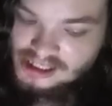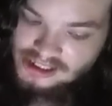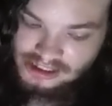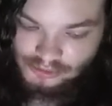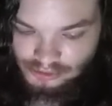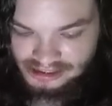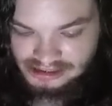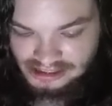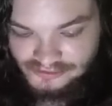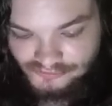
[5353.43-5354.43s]
They don't like
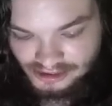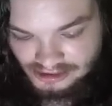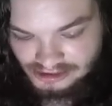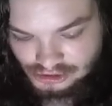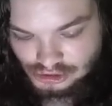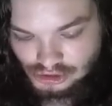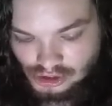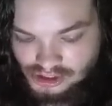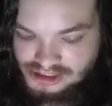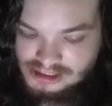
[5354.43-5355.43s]
the infighting this could
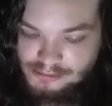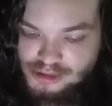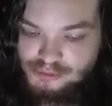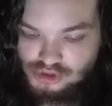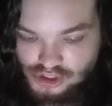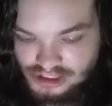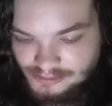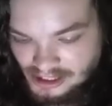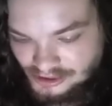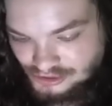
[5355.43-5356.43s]
cause. Some of them are talking
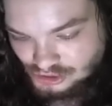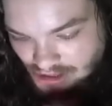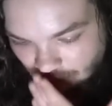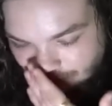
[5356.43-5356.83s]
about how this could help